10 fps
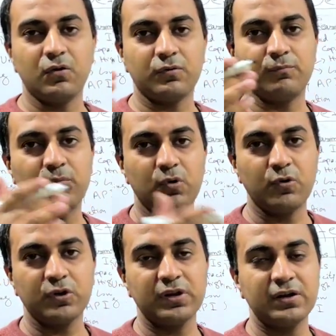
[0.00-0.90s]
or
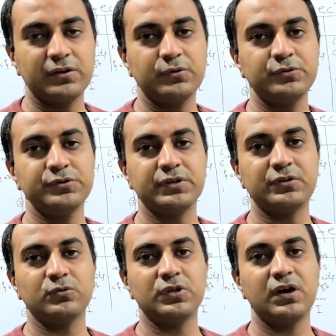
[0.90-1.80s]
more granules
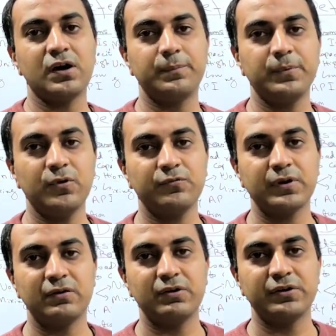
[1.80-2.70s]
into the hopper of
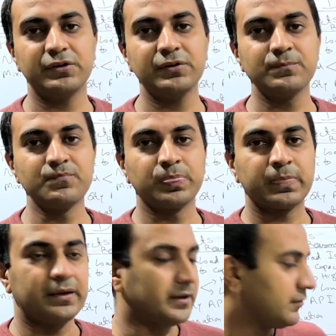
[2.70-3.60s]
granulator,
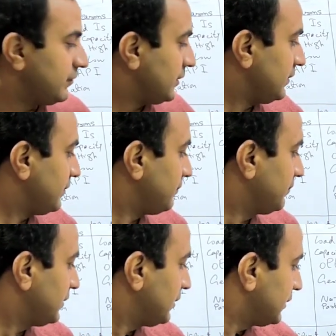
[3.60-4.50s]
it
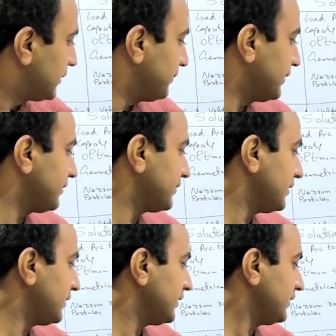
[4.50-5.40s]
may
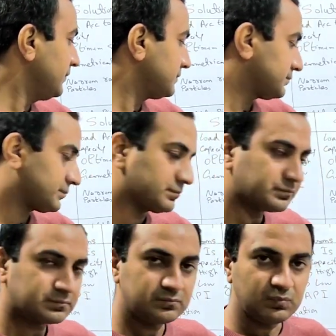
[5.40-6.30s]
result in
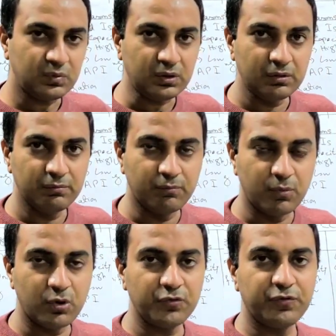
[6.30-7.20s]

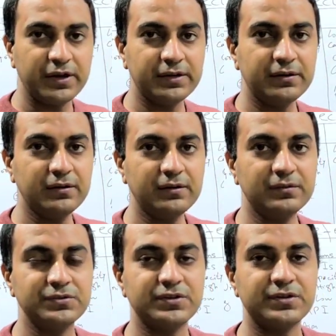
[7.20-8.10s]
more fine
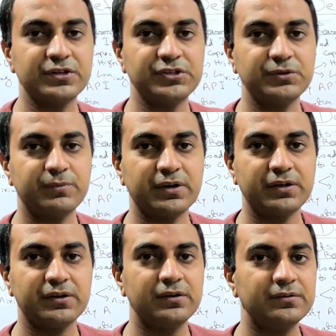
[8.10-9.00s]
generation
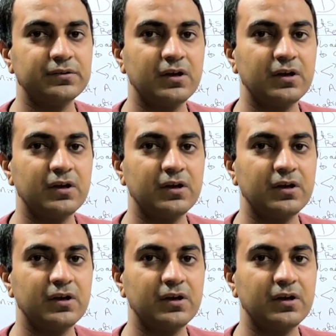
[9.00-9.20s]
particles.